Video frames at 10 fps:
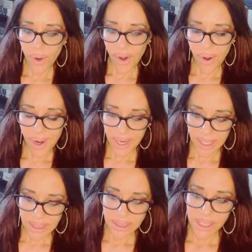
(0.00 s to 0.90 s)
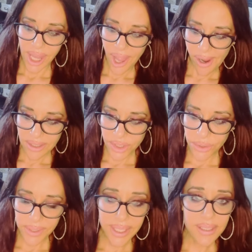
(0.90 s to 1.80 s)
are
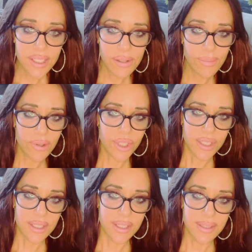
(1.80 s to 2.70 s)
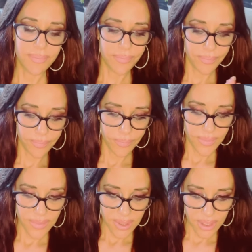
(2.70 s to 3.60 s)
tuning into your emotions,
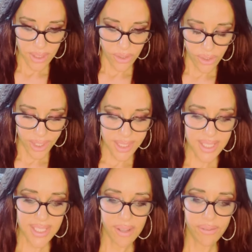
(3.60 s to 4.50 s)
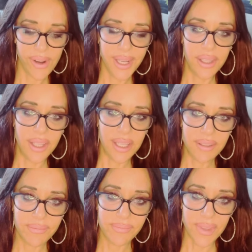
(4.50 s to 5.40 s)
learning to self-regulate
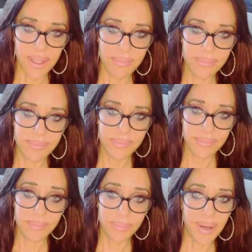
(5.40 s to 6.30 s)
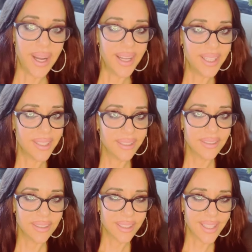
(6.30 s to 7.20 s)
them by,
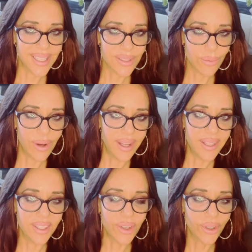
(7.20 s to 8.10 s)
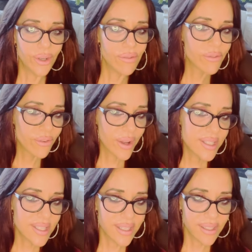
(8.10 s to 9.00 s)
guess what? You're
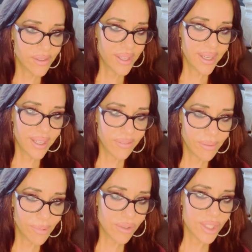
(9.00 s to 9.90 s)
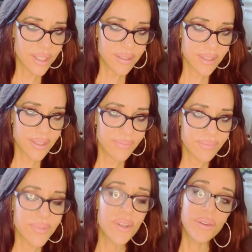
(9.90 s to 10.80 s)
confronting your negative emotions.
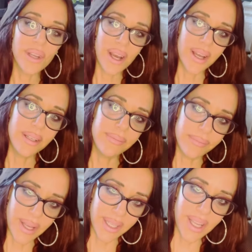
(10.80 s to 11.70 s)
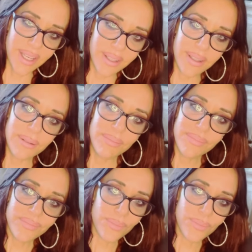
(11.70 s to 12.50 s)
You're not medicating them